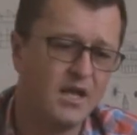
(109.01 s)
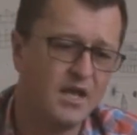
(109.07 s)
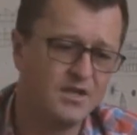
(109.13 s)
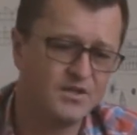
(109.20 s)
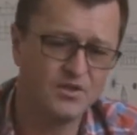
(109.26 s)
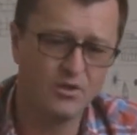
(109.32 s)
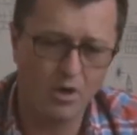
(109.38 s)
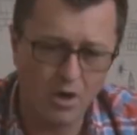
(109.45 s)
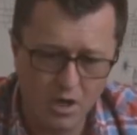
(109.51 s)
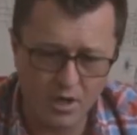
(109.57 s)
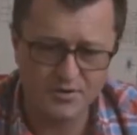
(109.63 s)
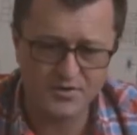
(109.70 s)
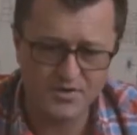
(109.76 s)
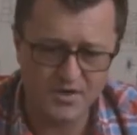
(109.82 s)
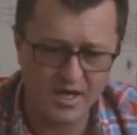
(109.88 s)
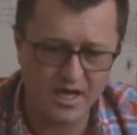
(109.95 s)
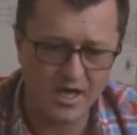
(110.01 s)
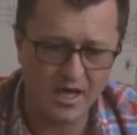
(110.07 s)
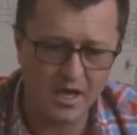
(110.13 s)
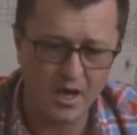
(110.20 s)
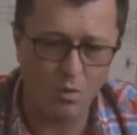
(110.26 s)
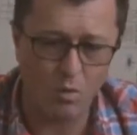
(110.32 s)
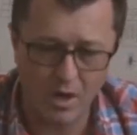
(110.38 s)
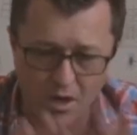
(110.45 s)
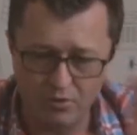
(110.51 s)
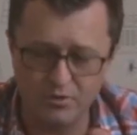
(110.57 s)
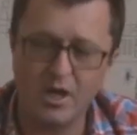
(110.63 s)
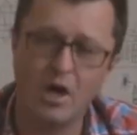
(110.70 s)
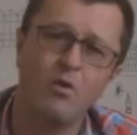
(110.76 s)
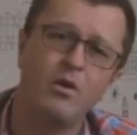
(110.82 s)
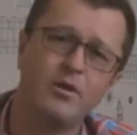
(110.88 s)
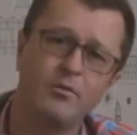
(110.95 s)
is not a
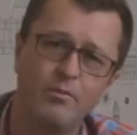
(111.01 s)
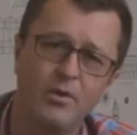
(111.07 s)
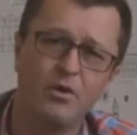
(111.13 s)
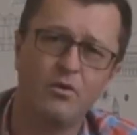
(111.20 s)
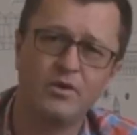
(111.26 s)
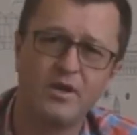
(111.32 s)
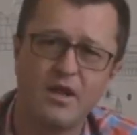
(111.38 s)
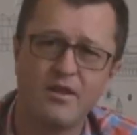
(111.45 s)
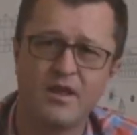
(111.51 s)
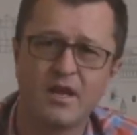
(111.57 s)
well-known builder,